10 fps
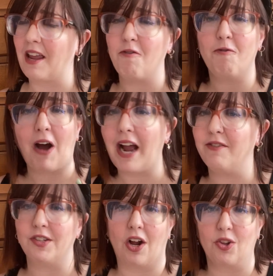a
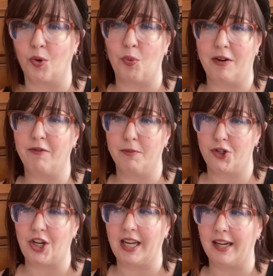$5 one from
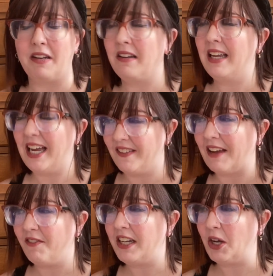SHEIN. In
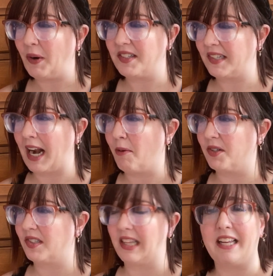that video, I said I
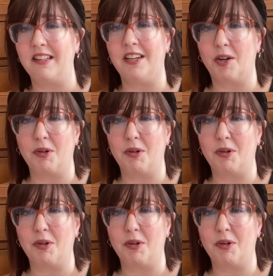was likely gonna